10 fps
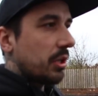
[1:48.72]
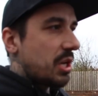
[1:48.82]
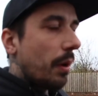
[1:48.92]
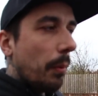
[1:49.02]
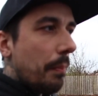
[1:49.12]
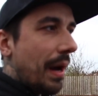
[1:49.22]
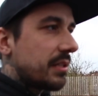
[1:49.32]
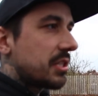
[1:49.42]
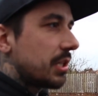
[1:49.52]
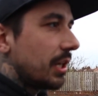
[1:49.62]
because I want to put
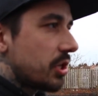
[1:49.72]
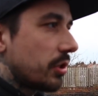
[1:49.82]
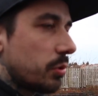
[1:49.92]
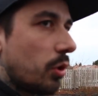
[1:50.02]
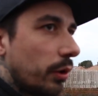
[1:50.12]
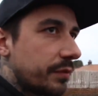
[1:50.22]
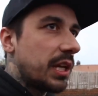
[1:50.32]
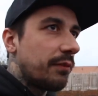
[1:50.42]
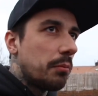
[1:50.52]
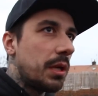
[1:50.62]
banded steelies on, so Cunliffe's
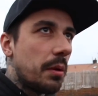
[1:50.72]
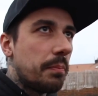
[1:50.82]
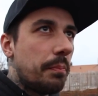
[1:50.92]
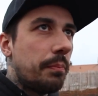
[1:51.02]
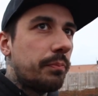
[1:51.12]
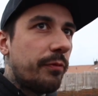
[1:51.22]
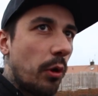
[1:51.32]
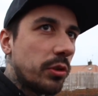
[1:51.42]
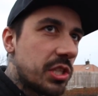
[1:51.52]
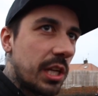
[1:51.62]
giving me the
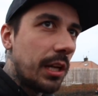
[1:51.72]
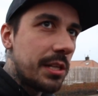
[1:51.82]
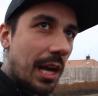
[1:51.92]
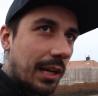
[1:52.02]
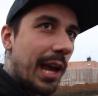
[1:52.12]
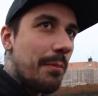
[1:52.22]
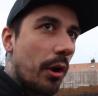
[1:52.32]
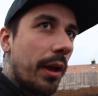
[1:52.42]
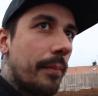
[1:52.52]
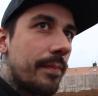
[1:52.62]
full steelies that came
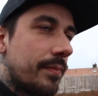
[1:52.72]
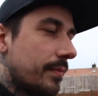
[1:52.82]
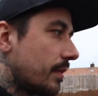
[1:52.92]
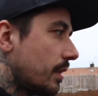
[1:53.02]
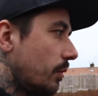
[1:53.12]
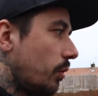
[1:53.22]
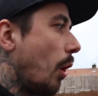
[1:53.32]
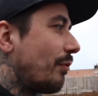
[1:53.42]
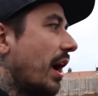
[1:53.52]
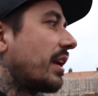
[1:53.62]
on it.
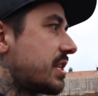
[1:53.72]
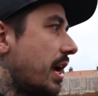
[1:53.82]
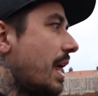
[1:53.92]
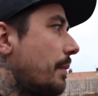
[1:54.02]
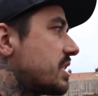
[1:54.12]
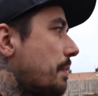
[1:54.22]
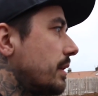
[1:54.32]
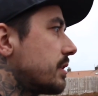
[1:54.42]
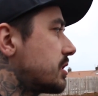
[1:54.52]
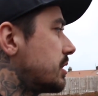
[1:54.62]
Hopefully I can turn them into
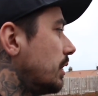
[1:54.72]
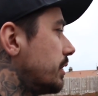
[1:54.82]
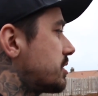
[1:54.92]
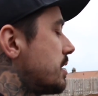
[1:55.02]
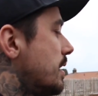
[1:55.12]
banded steelies.